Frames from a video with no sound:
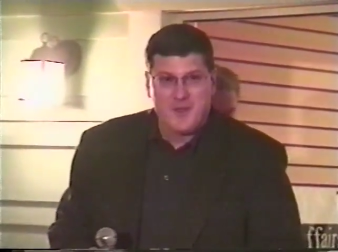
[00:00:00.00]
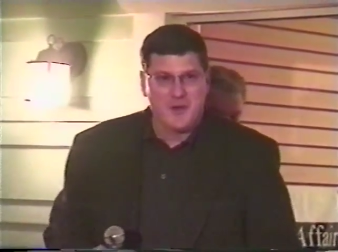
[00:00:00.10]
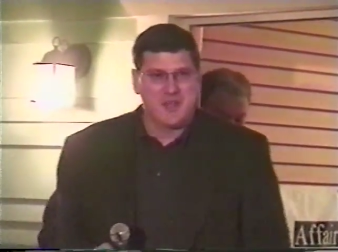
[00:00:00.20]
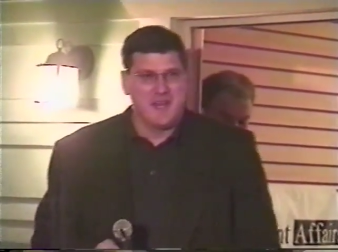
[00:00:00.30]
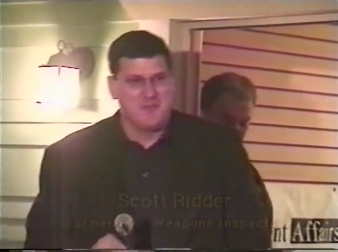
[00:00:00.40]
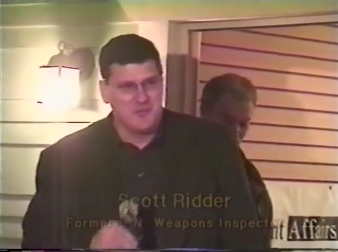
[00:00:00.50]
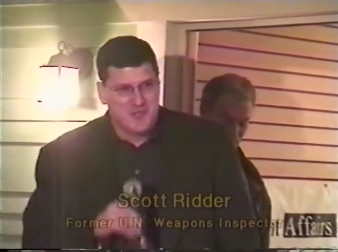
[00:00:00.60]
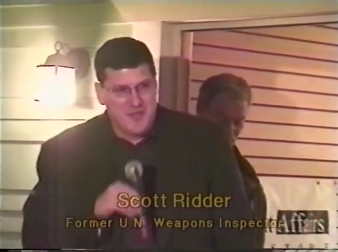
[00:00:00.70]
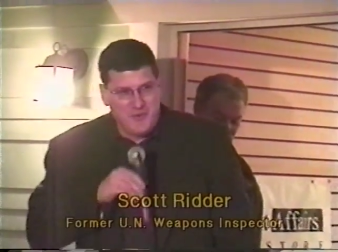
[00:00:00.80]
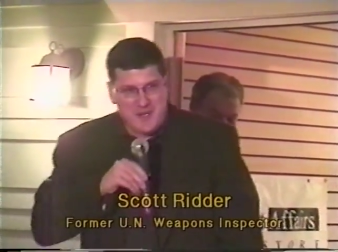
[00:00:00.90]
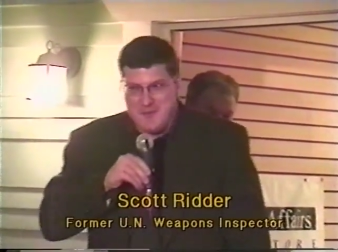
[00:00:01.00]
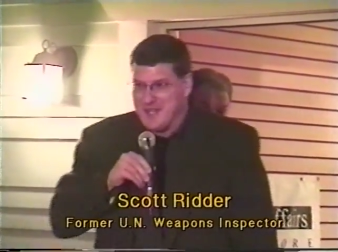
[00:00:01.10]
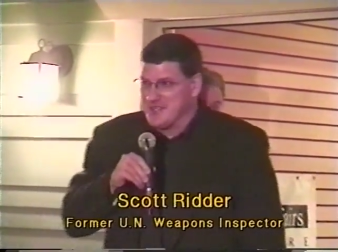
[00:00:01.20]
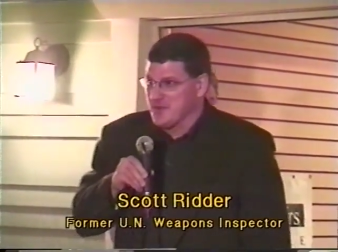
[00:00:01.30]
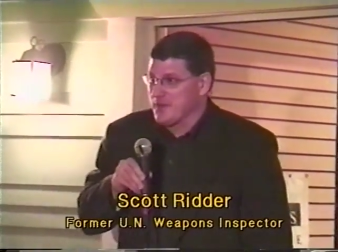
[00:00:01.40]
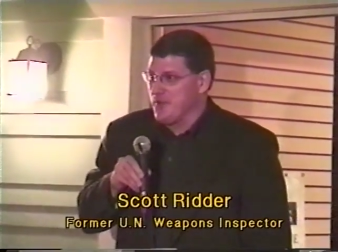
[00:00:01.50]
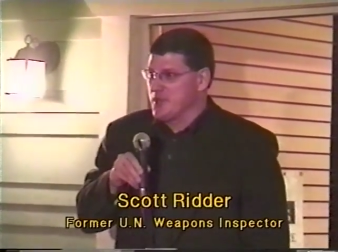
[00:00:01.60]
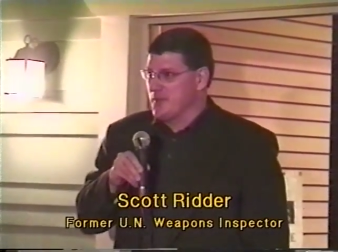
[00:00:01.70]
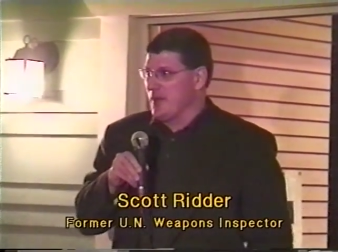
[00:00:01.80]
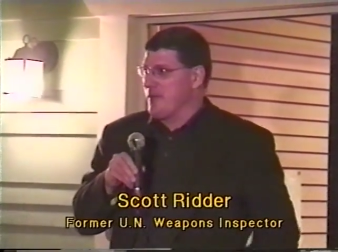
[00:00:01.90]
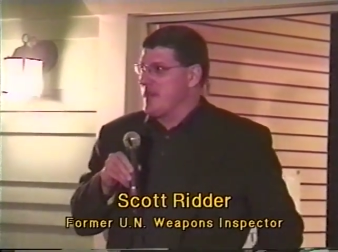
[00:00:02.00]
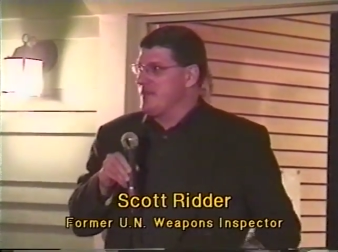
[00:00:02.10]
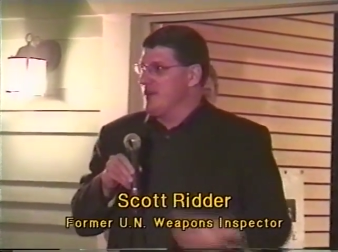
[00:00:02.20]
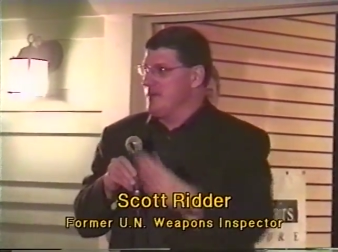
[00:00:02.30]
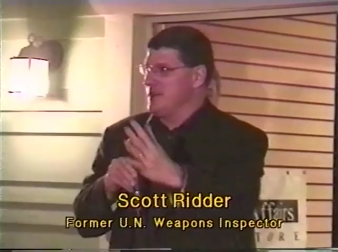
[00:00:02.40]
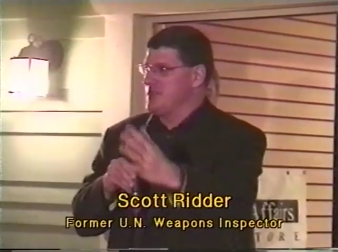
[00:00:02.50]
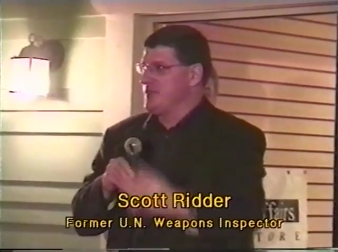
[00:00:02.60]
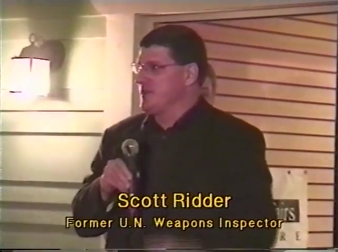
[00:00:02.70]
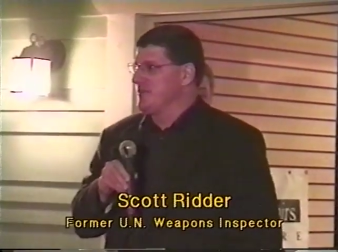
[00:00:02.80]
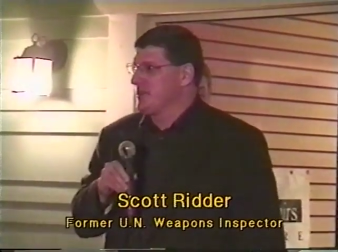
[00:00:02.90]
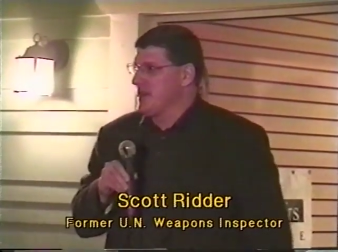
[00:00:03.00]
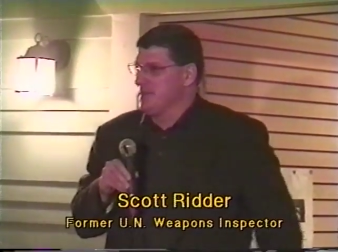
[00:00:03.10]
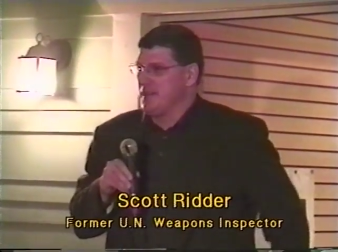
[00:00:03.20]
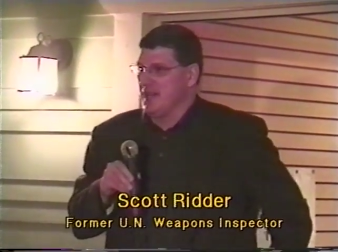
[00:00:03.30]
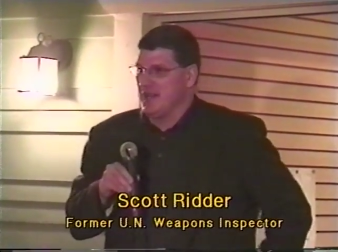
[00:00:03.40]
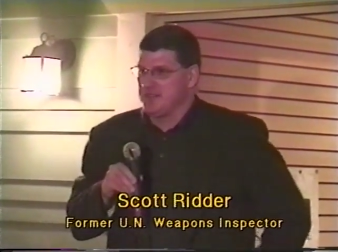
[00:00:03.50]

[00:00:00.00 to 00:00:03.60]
Okay, we'll see if we can make this work. First of all, thank you very much for, for coming tonight.